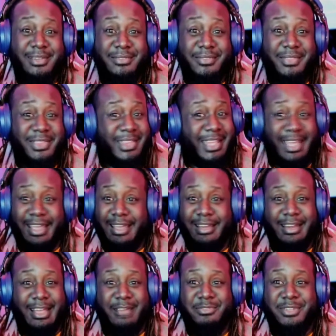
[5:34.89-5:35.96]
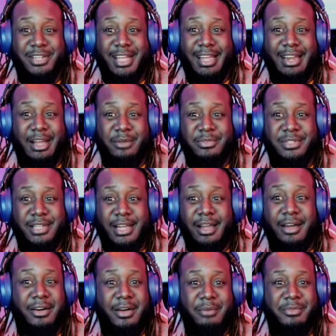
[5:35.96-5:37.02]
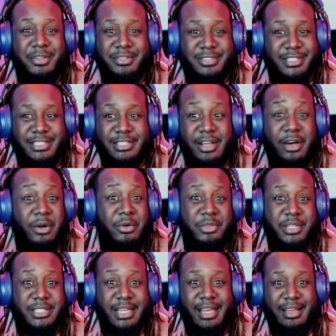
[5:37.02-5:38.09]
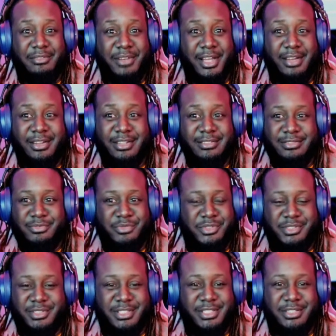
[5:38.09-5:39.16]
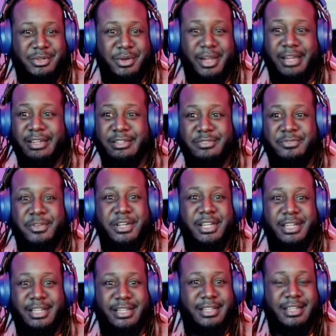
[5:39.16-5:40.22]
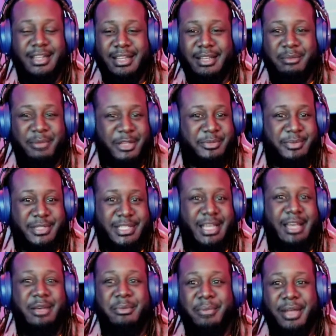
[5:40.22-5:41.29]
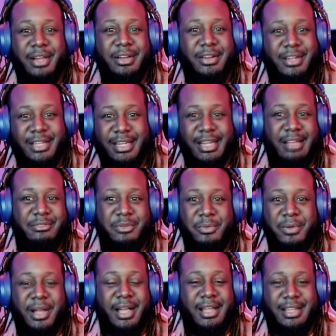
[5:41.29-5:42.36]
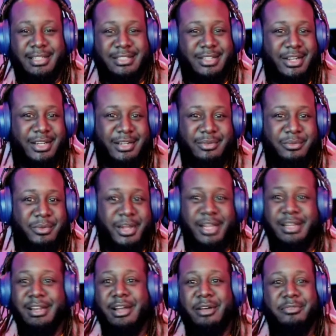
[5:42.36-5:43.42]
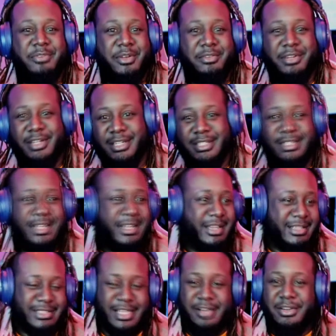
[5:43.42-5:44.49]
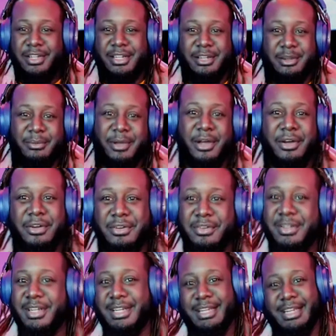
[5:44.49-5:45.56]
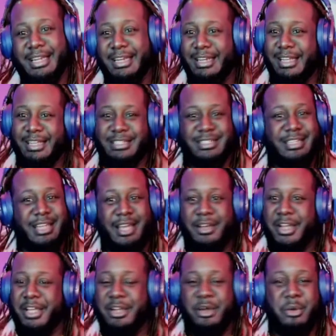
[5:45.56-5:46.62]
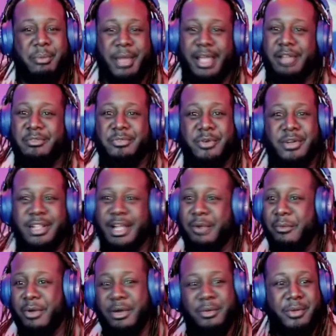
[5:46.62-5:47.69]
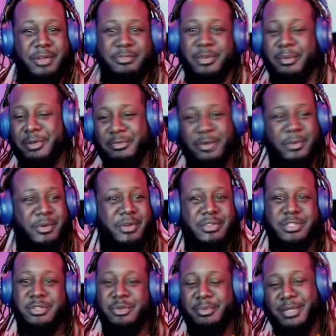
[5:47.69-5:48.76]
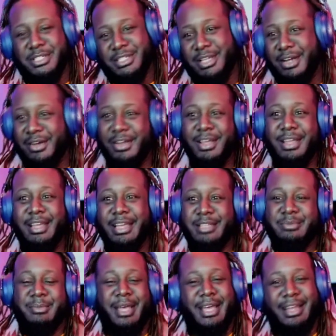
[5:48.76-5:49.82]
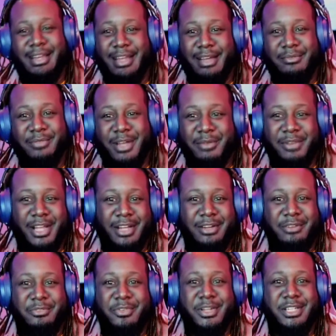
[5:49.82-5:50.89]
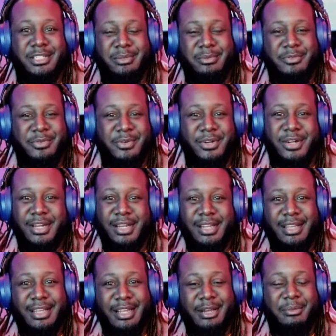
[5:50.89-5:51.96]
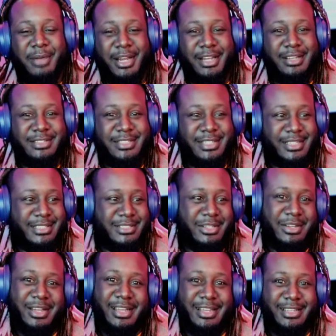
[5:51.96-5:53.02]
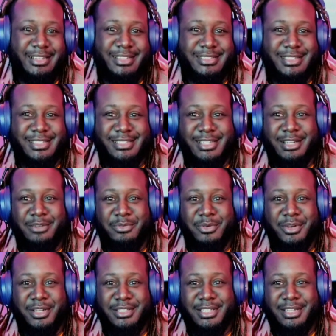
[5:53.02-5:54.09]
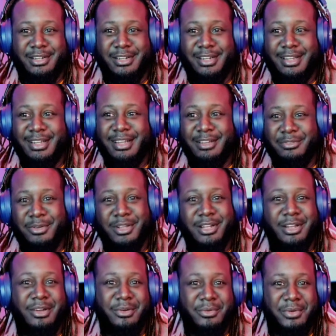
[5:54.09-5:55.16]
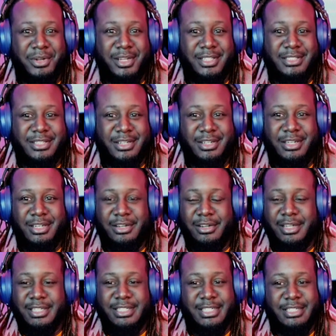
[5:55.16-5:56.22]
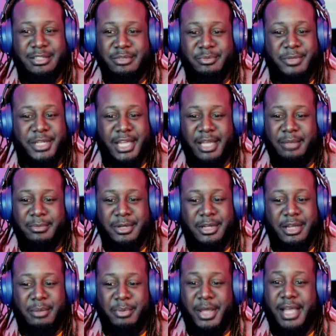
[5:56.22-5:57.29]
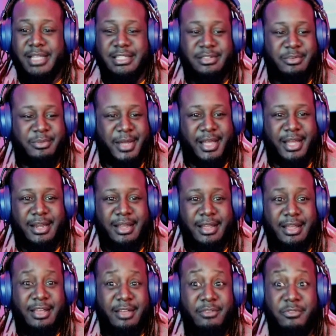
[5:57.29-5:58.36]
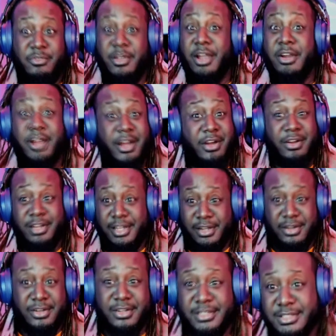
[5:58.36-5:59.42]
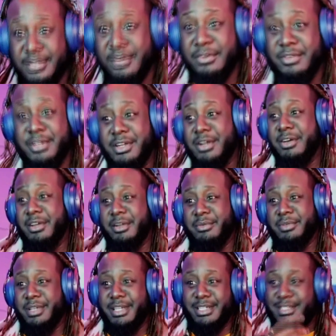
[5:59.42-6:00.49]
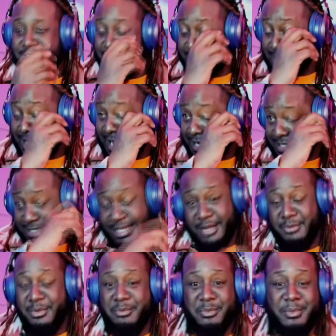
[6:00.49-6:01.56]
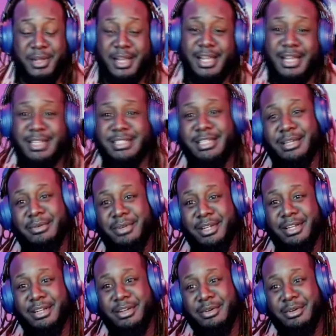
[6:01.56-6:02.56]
Mm. And after that, I was like, "Oh, I'm using this all the time now. It's, hmm. it's, just great and it's fun and makes me sound better." And then after a while, I started weaning off of it and sounding good on my own. And it, it, now I can go back and forth. I can walk away from it if I want to, but you know, it's mine. I'm I'm not gonna finish it before anybody else does. So uh, it's it's here for it's here for the long run. So you know, yeah. it, it just became a, a, passion of mine very early on. So you know, it, it's it's got to stay with me, man. I got to stick with it. You